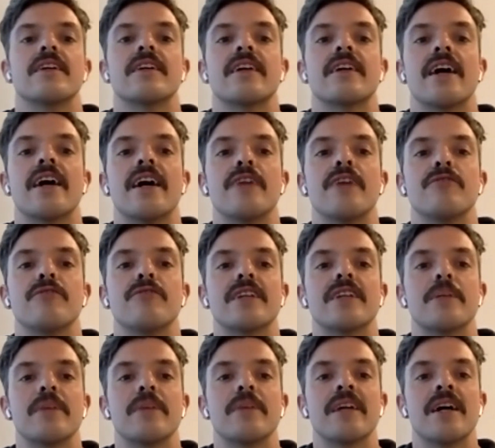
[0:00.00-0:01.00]
Carefully
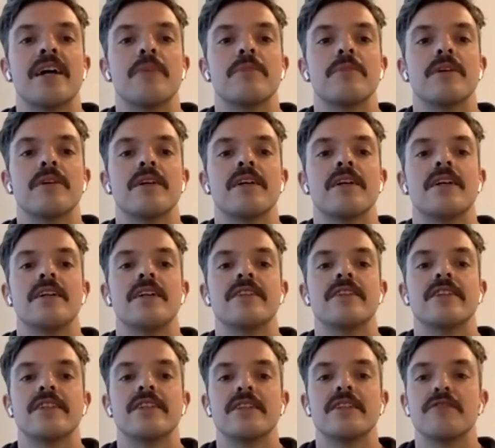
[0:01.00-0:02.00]
coming up,
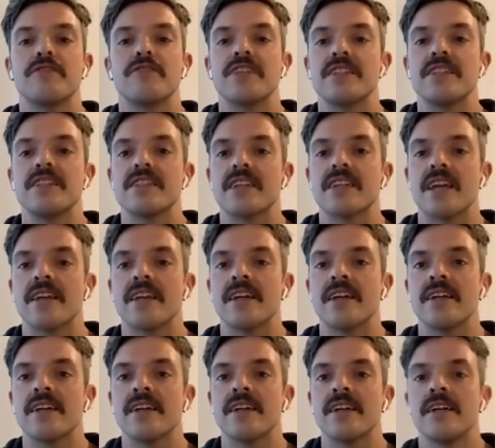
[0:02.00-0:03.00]
turning the feet together.
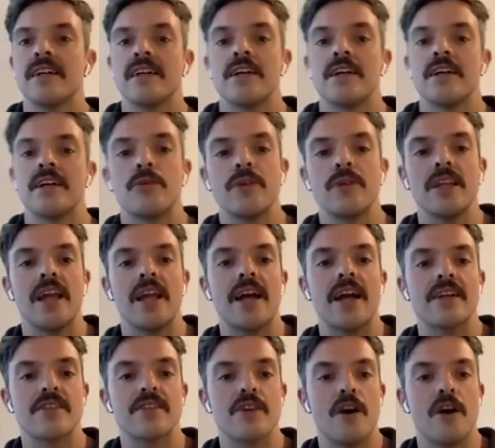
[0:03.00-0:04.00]

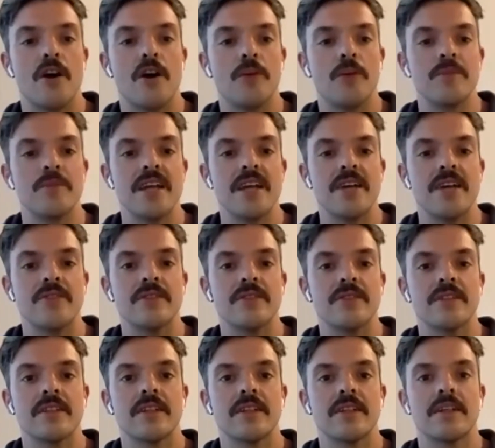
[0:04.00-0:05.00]
Relax your arms down.
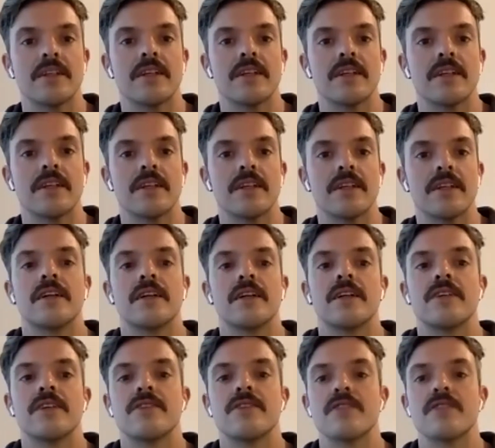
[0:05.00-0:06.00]

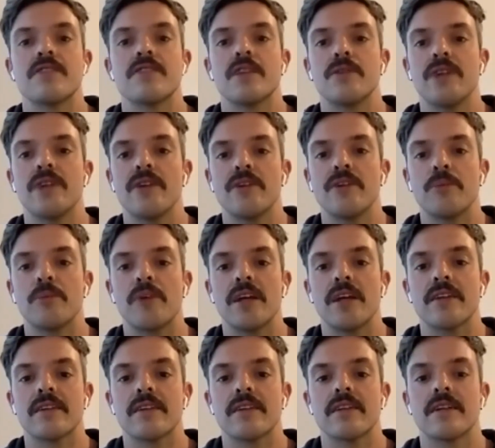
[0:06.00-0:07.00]
Slow down the
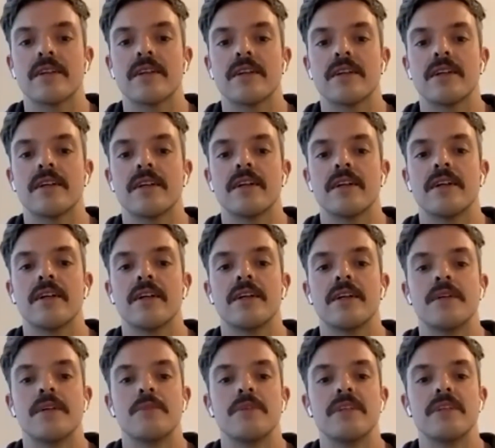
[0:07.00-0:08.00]
breath.
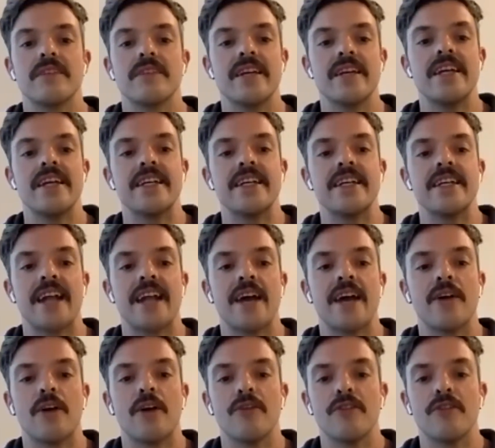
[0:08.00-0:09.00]
Breathe in and
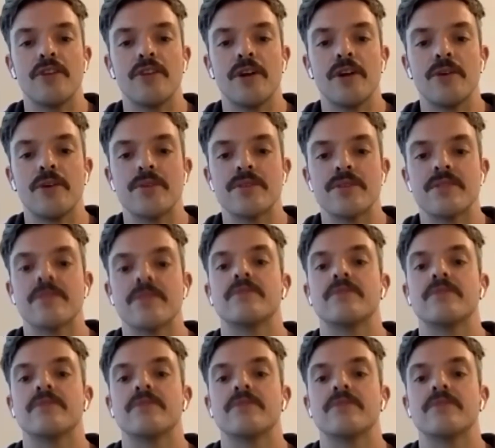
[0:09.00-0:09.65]
out of the nose.